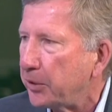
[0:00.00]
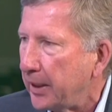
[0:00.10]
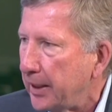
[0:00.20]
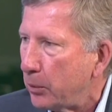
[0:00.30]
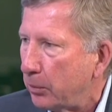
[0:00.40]
the
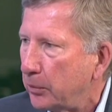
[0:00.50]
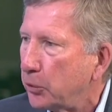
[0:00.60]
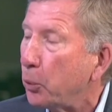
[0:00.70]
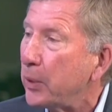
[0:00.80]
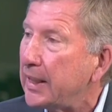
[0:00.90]
EU.
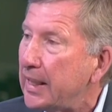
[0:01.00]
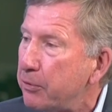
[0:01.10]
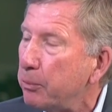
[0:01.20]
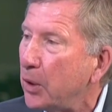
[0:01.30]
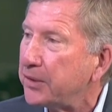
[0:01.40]
So we
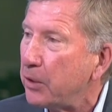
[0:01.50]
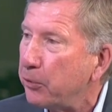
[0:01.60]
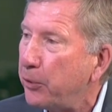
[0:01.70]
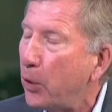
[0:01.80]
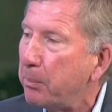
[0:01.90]
give more than
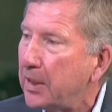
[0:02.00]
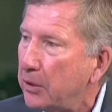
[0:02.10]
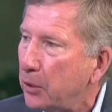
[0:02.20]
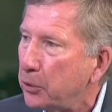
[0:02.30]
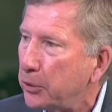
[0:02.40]
4
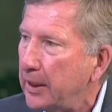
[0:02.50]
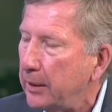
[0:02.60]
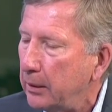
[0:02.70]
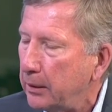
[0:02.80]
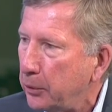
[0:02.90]
billion
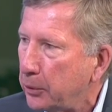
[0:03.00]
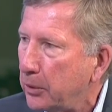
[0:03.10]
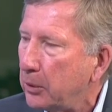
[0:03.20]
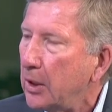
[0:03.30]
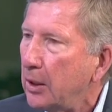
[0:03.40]
uh,
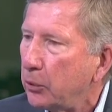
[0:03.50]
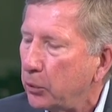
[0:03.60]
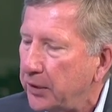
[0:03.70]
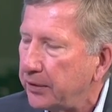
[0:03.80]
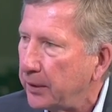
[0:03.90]
euro,
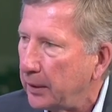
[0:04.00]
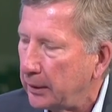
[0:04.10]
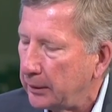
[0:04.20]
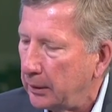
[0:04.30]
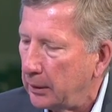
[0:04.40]
to this
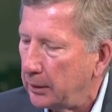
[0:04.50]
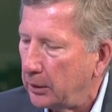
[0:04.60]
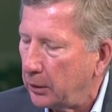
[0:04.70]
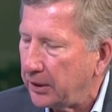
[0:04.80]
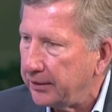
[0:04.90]
uh, uh,
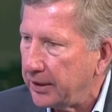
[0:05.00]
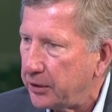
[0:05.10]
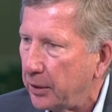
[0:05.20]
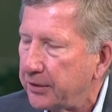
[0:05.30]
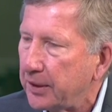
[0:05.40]

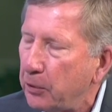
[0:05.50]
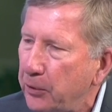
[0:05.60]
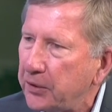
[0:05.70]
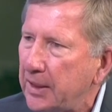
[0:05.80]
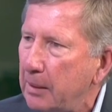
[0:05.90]
organization. That's the
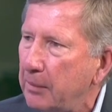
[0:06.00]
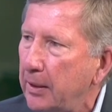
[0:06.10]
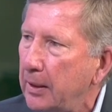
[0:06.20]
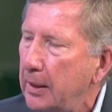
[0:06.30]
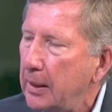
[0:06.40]
first
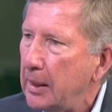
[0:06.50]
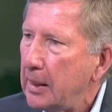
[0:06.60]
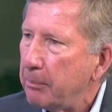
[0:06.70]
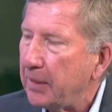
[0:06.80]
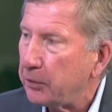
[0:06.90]
element.
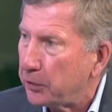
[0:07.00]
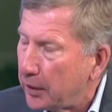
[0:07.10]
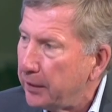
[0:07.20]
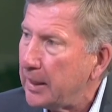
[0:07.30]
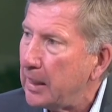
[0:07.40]
But the
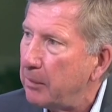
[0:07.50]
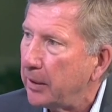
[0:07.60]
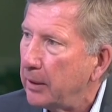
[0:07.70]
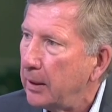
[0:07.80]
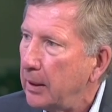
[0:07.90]
second
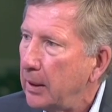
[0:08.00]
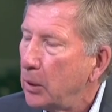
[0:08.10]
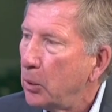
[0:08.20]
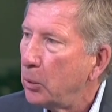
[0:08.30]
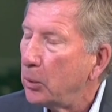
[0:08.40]
element,
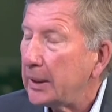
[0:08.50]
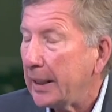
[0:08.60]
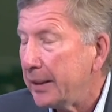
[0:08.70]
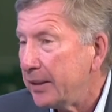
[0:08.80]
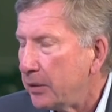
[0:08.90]

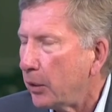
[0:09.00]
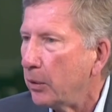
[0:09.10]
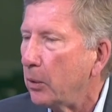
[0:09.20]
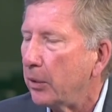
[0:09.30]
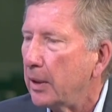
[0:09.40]
and it's not
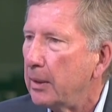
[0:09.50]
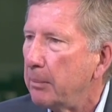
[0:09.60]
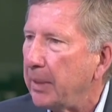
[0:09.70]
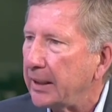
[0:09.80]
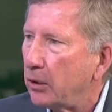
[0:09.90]
known,
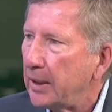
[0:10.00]
but